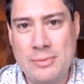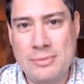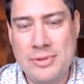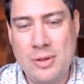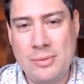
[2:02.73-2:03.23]

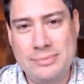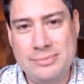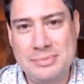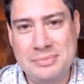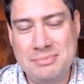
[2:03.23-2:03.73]
you know
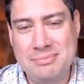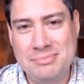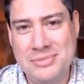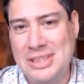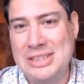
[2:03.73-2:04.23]

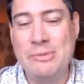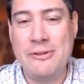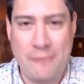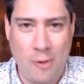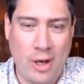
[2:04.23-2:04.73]
since
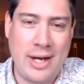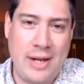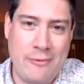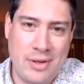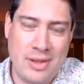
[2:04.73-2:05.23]
before
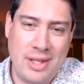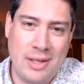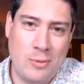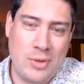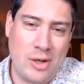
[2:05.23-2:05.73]

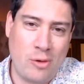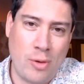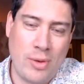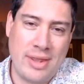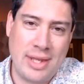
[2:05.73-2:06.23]
everything with the
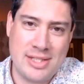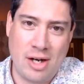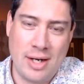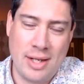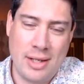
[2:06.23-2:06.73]
Corona thing
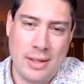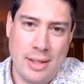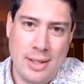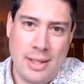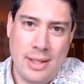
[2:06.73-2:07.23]
started
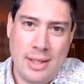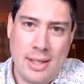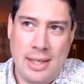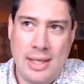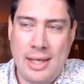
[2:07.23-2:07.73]

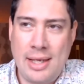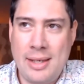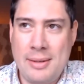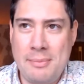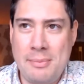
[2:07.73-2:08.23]

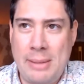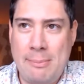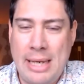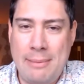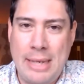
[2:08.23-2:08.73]
and but
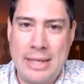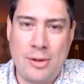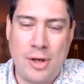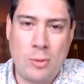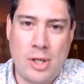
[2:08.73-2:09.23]
my, my
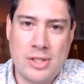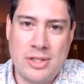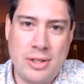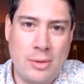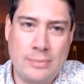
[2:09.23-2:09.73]
thought was
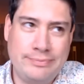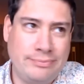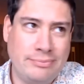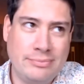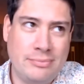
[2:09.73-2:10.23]
you know
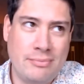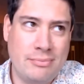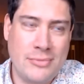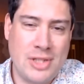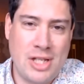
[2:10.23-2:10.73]

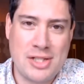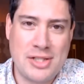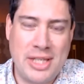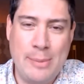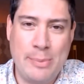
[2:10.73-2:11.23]
just
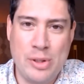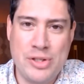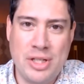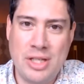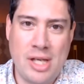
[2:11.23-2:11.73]
keep
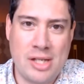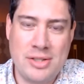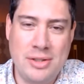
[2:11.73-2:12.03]
pushing just